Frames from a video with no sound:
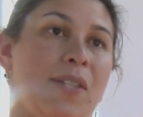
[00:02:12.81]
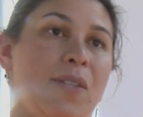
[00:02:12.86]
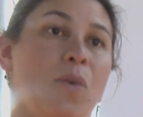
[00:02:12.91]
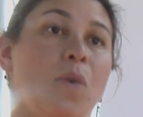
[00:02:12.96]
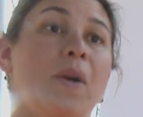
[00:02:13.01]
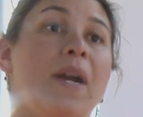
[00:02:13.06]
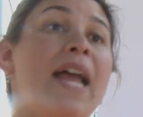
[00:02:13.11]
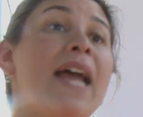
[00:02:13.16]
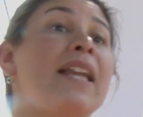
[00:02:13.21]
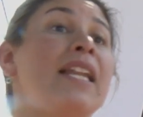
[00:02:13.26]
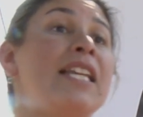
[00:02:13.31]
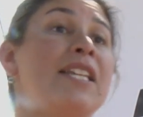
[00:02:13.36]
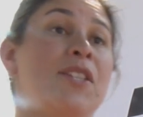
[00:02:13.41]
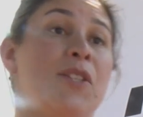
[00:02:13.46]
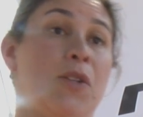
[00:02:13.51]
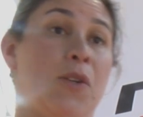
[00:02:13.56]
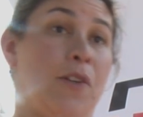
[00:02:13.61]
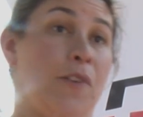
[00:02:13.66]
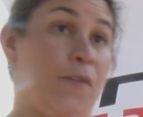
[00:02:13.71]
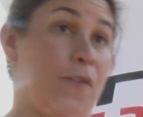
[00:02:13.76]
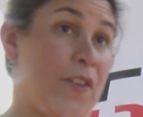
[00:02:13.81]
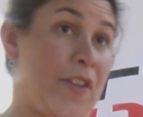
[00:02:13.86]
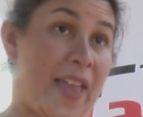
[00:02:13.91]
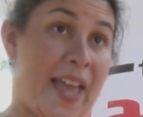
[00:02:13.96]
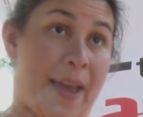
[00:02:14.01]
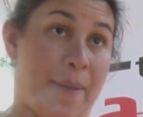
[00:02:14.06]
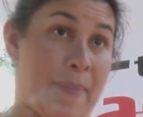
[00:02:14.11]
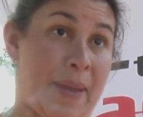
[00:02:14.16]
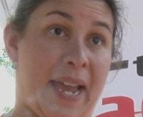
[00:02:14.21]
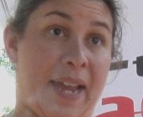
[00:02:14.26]
or any student for
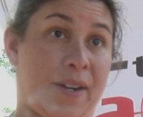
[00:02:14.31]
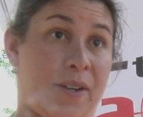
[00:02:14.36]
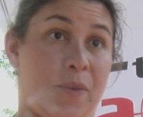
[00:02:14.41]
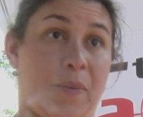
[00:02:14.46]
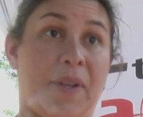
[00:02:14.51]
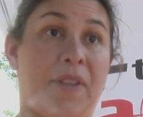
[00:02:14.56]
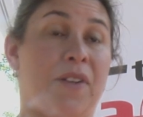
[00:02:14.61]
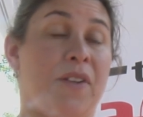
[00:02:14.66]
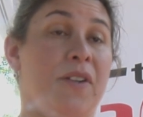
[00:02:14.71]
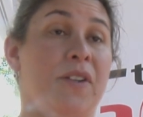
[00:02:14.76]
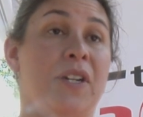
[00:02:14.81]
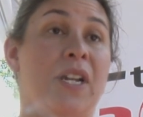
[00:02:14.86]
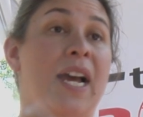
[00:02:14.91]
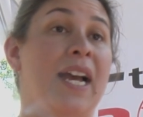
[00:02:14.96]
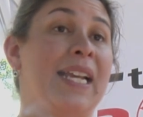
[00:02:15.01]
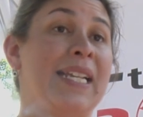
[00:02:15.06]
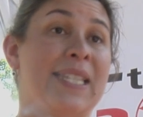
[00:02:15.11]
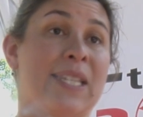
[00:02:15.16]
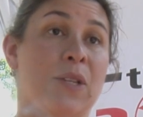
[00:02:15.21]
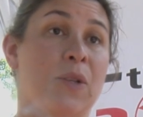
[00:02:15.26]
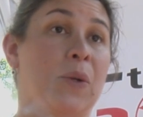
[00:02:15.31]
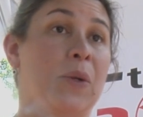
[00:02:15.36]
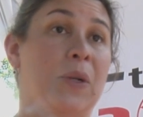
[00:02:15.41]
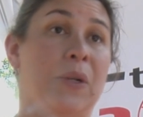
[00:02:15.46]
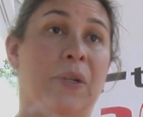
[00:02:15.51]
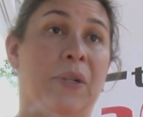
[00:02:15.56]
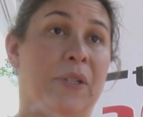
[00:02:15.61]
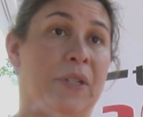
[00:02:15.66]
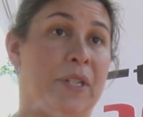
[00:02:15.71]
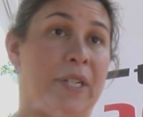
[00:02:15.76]
that matter, whether you're in high school
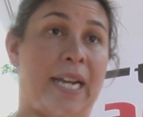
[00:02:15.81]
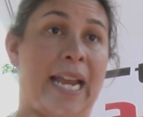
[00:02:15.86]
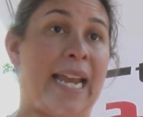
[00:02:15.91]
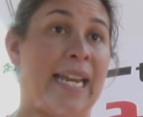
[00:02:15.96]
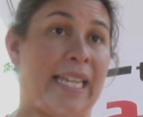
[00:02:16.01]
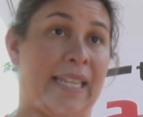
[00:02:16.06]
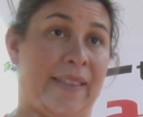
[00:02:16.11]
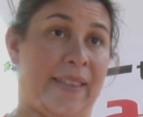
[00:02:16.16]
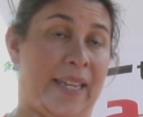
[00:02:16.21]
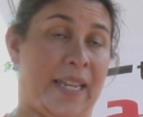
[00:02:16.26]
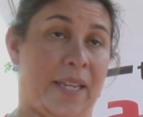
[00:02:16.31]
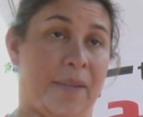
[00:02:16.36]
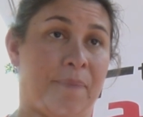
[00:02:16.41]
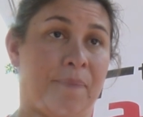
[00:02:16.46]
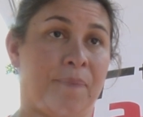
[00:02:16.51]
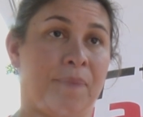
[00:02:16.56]
or anything,